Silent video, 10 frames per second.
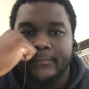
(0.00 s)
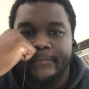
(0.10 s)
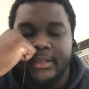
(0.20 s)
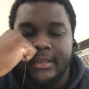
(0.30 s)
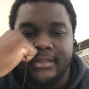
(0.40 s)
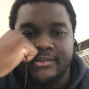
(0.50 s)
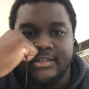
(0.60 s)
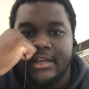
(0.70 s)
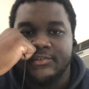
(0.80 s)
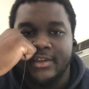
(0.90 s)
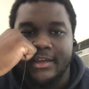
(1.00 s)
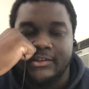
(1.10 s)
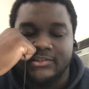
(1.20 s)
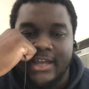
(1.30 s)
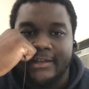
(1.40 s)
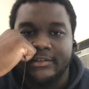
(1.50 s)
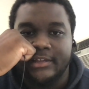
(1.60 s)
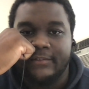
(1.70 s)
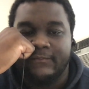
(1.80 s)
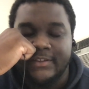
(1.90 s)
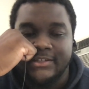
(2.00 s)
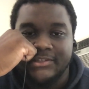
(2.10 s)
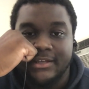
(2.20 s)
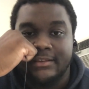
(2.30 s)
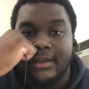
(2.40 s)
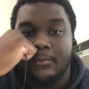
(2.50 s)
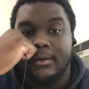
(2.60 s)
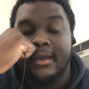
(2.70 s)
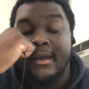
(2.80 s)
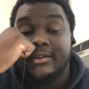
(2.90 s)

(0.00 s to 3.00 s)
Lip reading: he sounds like exactly like 50 Cent in that one.